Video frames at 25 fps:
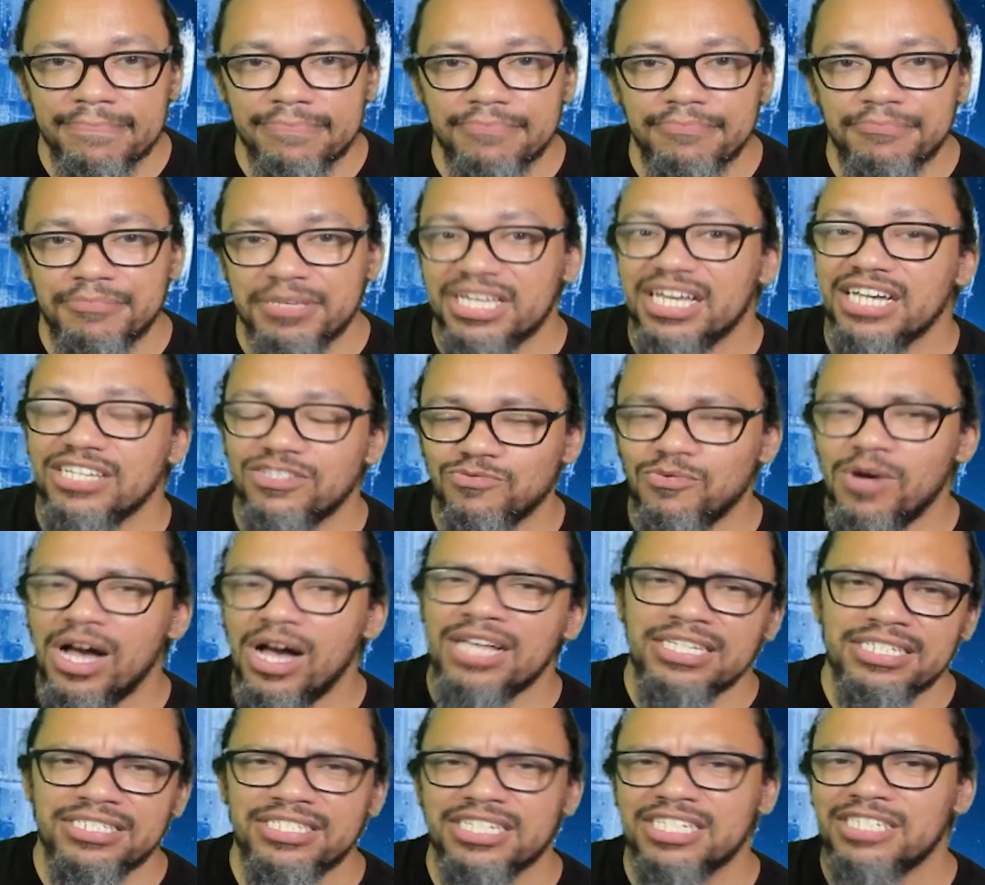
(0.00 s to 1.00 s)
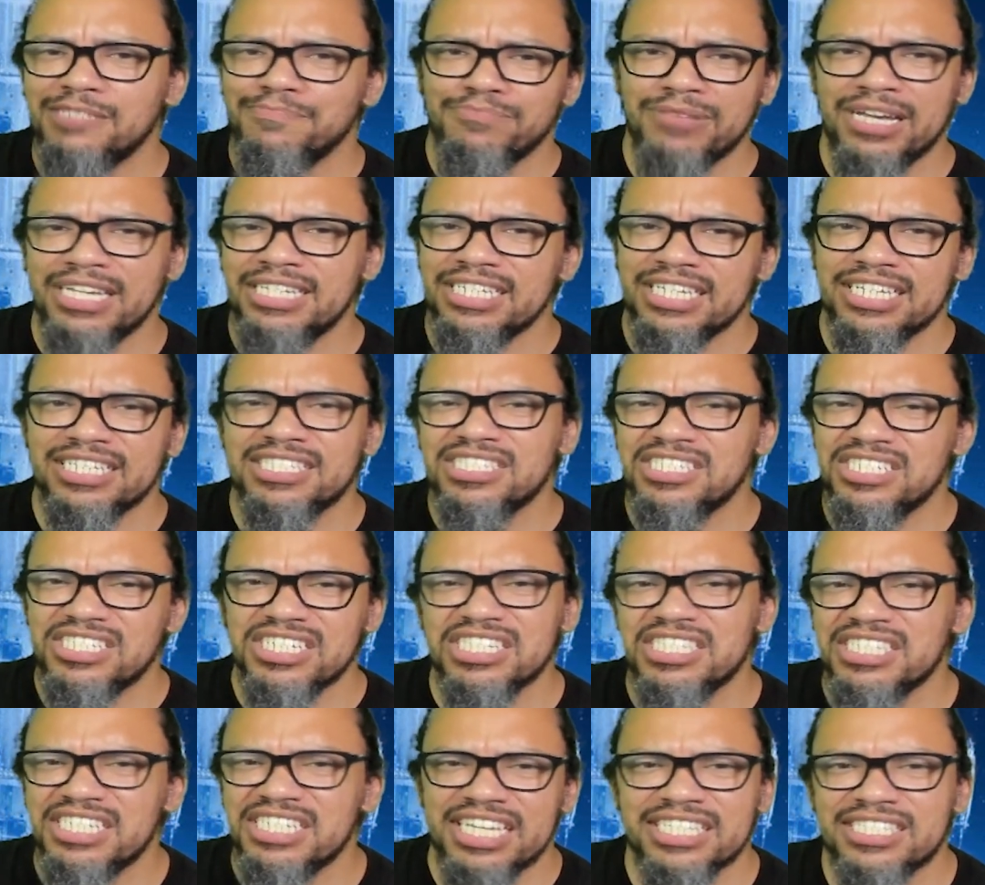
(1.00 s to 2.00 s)
Because while he's explaining it's
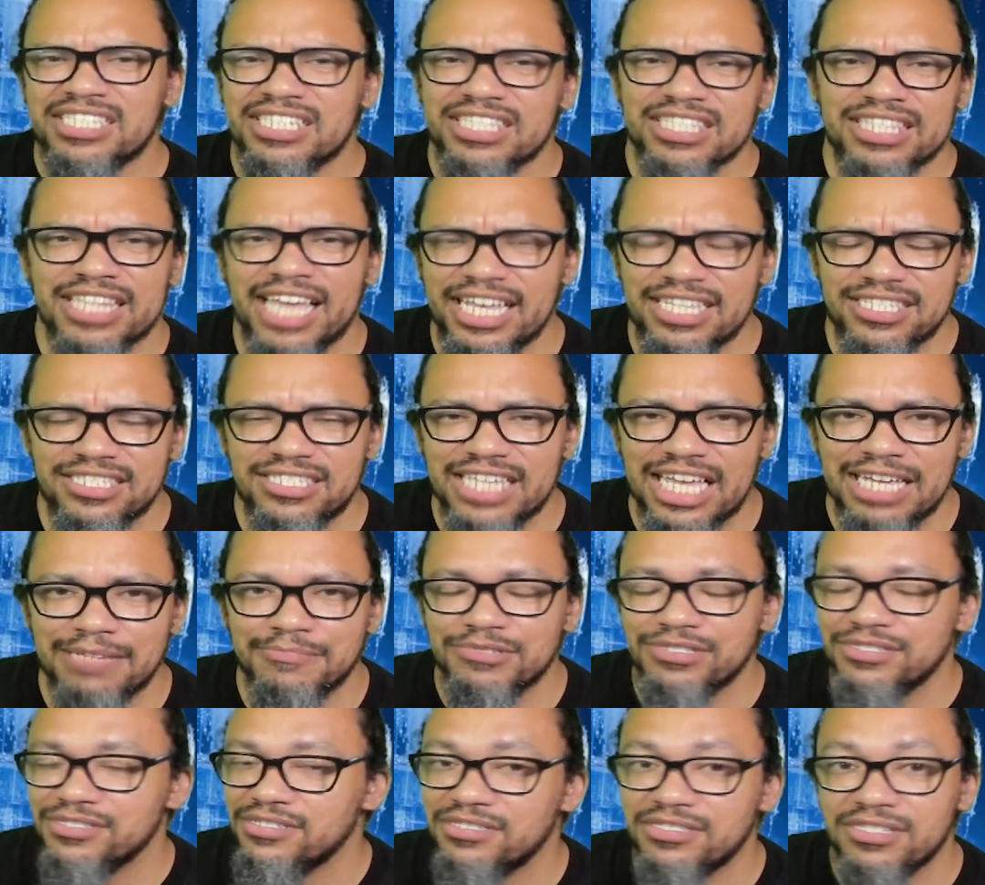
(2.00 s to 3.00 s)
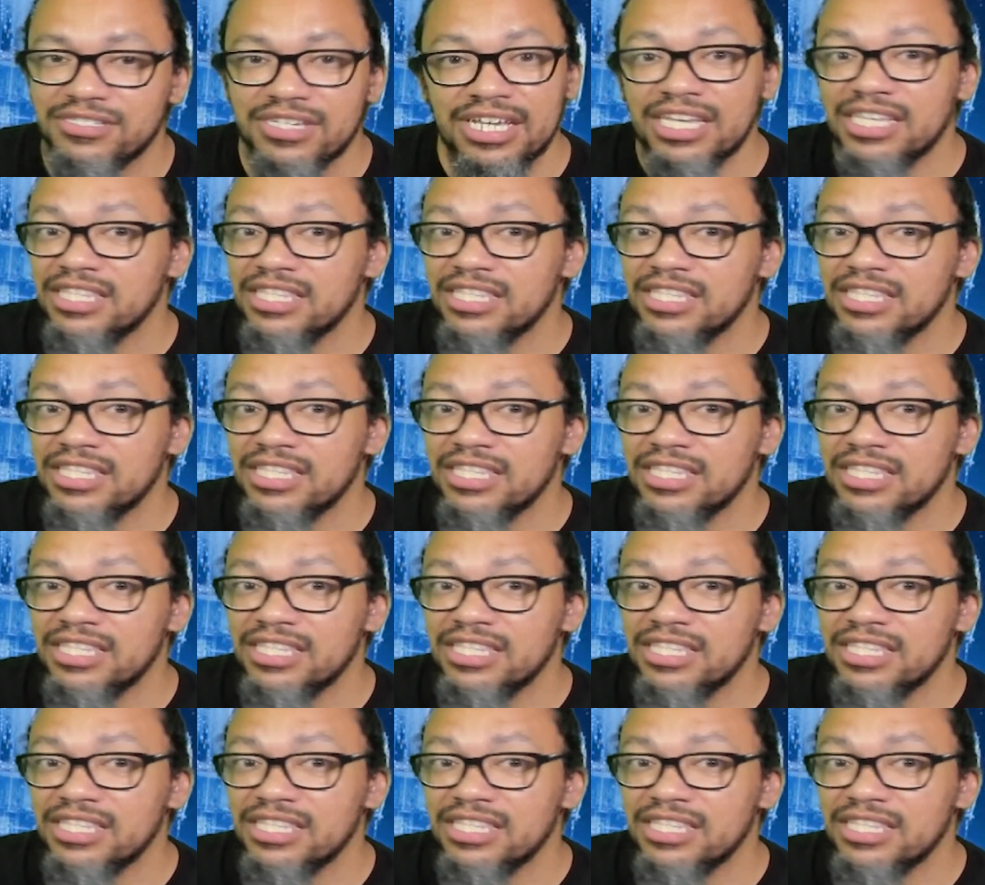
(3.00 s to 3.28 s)
good against lightsabers,